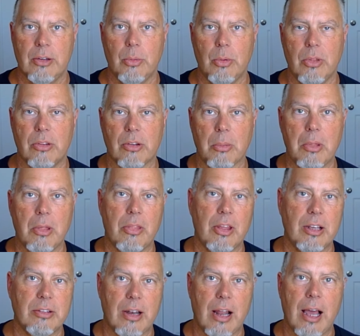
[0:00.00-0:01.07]
with some of the
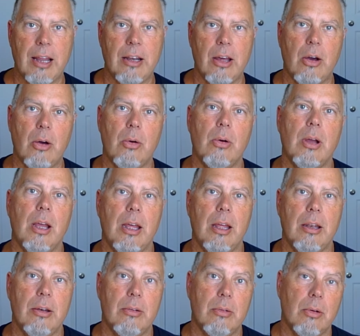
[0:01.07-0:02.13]
things that I know
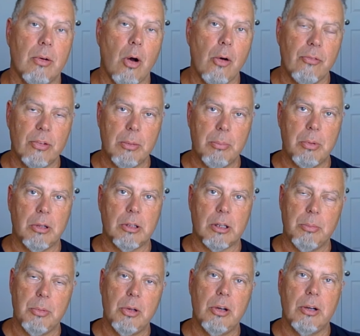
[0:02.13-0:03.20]
and hopefully build a
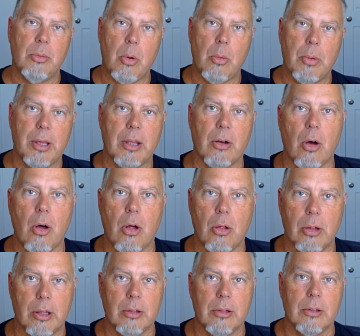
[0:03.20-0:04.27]
community where we can
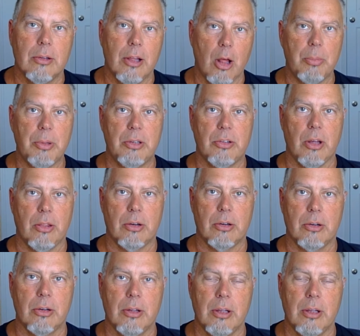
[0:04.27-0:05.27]
all help each other.